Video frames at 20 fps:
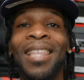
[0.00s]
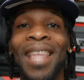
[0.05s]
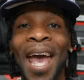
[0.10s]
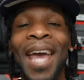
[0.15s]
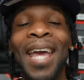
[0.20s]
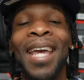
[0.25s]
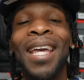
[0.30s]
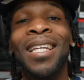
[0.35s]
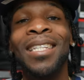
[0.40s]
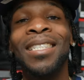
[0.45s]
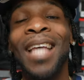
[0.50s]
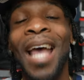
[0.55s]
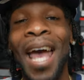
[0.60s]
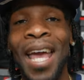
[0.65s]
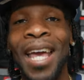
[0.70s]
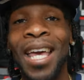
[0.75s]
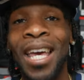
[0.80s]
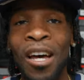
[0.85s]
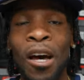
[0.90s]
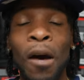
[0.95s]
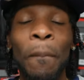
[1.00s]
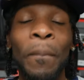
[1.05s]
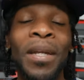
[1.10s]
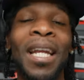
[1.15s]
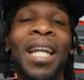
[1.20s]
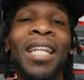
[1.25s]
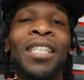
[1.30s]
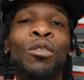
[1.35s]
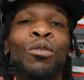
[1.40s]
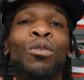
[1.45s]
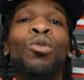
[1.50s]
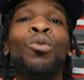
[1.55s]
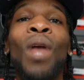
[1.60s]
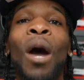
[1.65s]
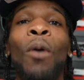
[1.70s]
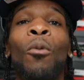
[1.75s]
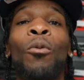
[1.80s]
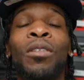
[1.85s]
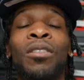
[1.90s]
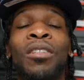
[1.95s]
That is a company that you do
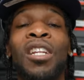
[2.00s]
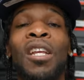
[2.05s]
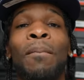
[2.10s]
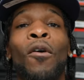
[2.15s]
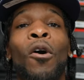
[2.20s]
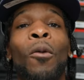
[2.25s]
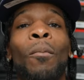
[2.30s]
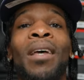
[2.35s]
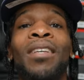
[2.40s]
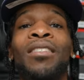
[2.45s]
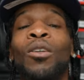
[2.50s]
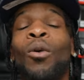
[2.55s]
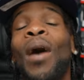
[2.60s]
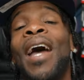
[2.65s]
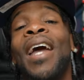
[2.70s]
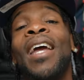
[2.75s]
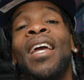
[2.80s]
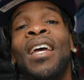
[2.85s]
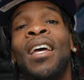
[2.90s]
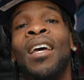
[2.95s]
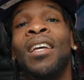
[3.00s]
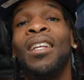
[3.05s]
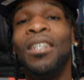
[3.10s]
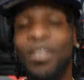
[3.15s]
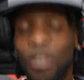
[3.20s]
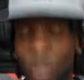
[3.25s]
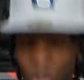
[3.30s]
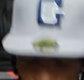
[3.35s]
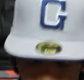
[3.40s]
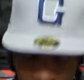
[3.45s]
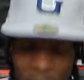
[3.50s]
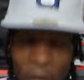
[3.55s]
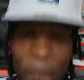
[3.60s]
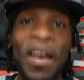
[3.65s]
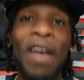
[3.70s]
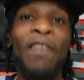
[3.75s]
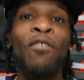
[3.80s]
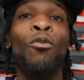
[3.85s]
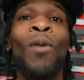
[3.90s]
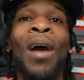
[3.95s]
not want to sleep on, man. So hey, do me a
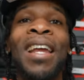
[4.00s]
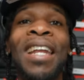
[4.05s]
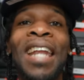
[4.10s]
favor right